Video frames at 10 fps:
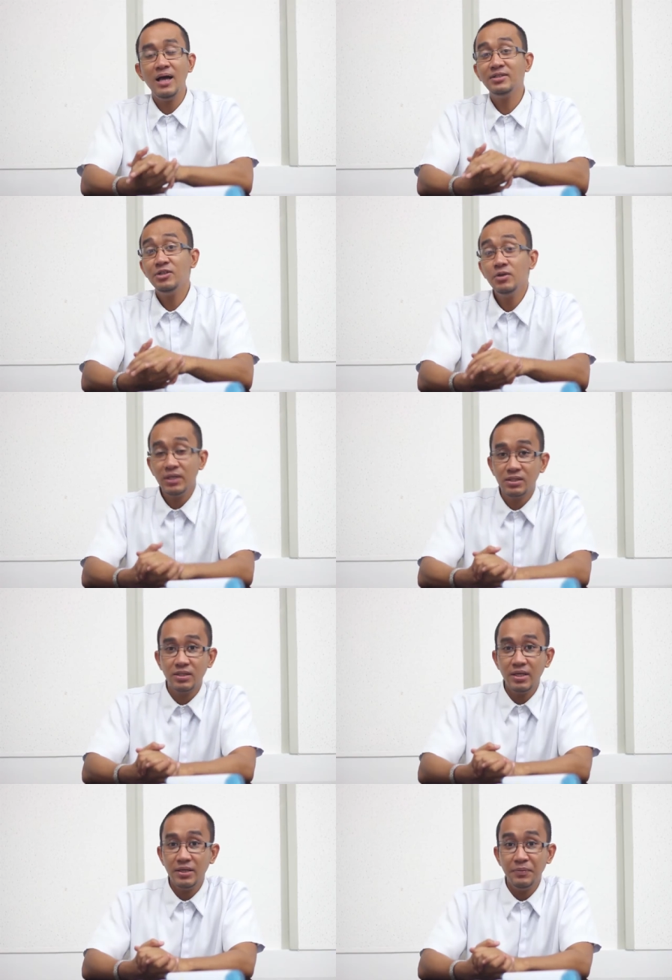As you can
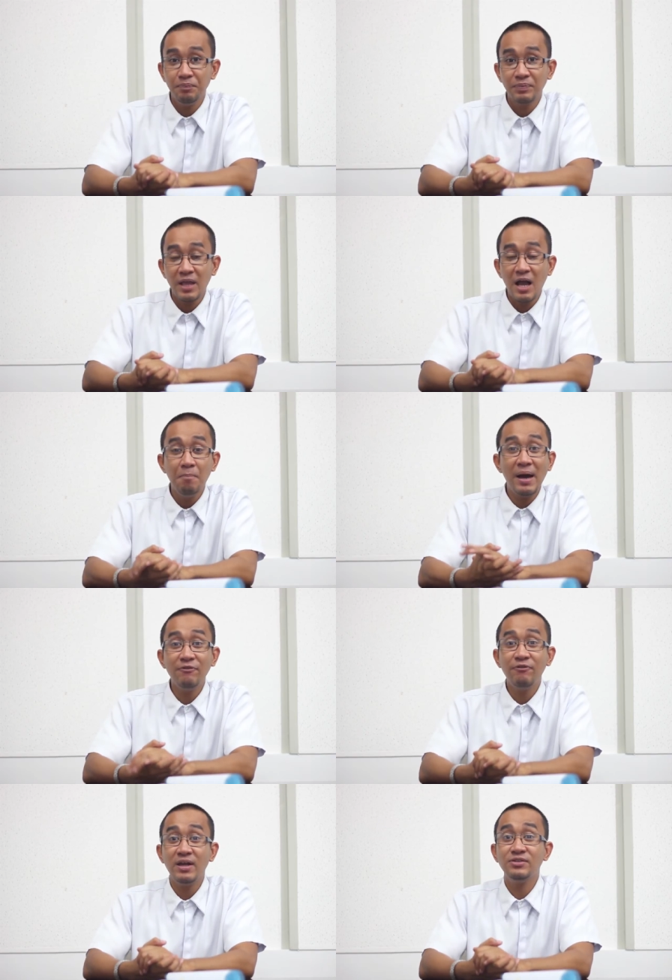see,
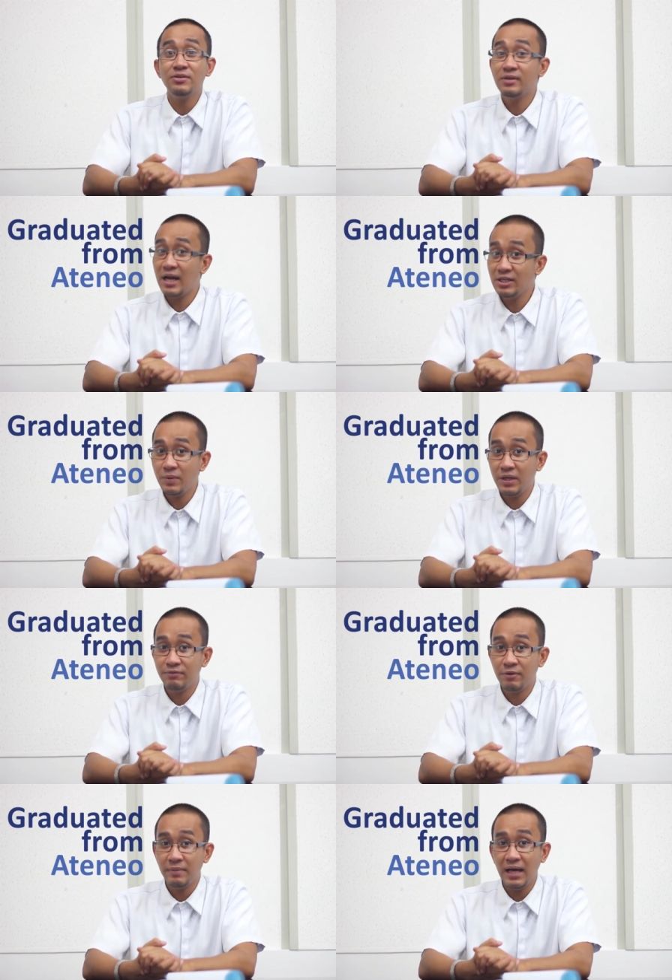my friends who
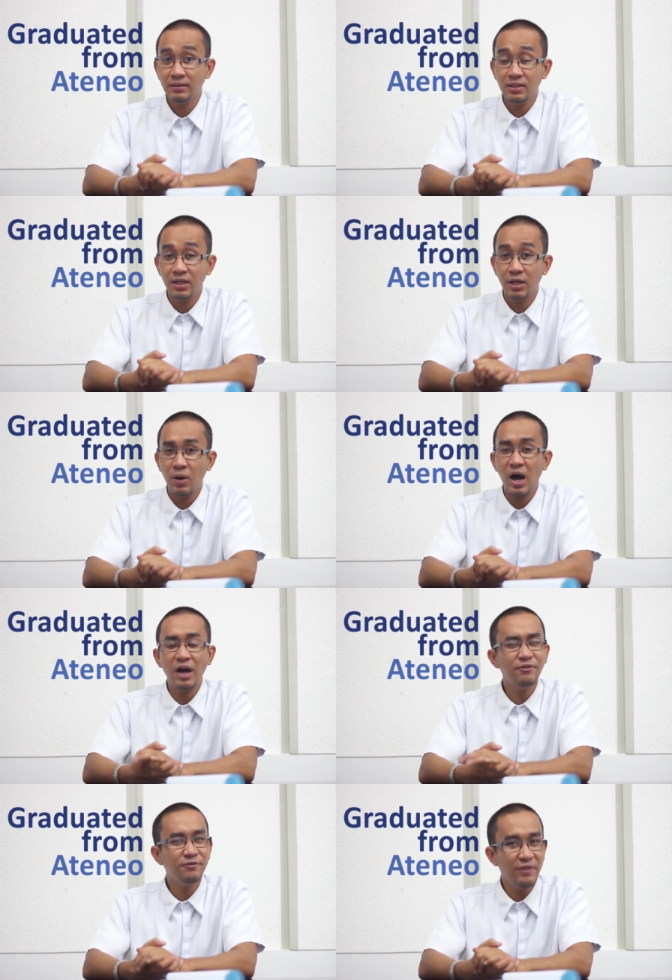graduated from Ateneo
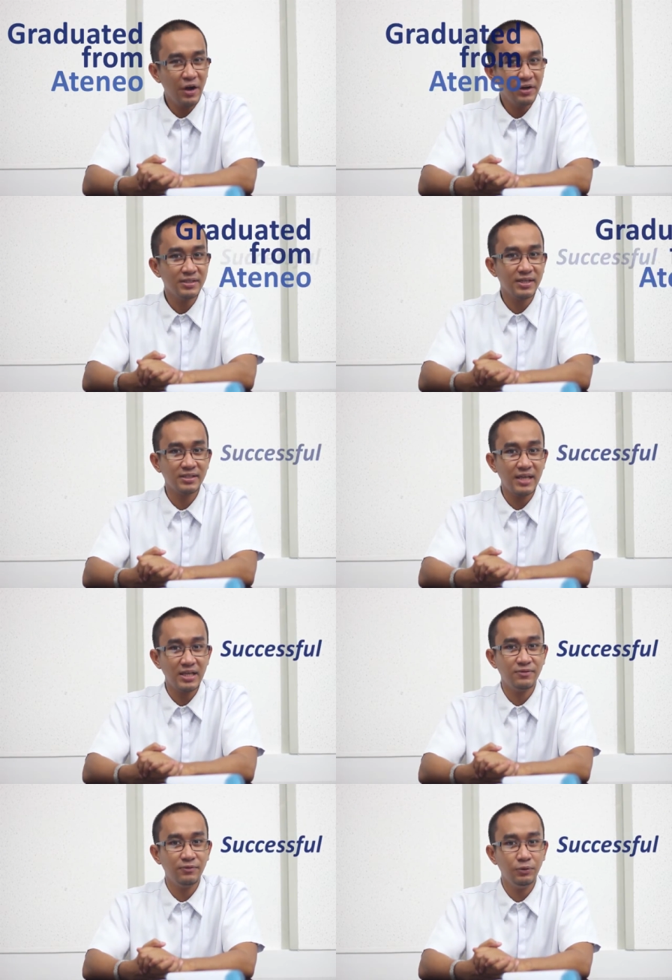are very
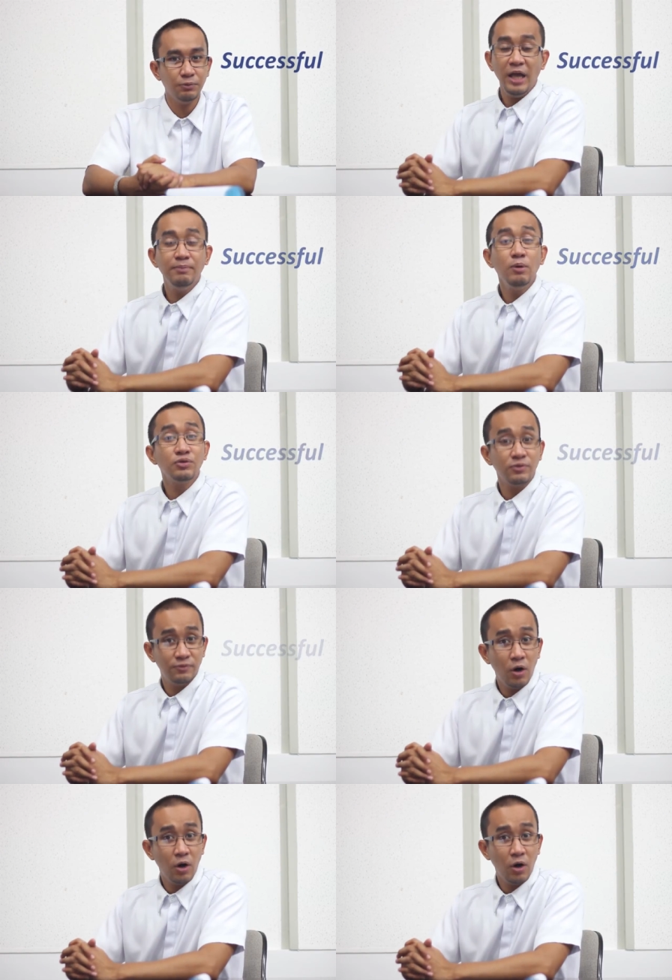successful and most of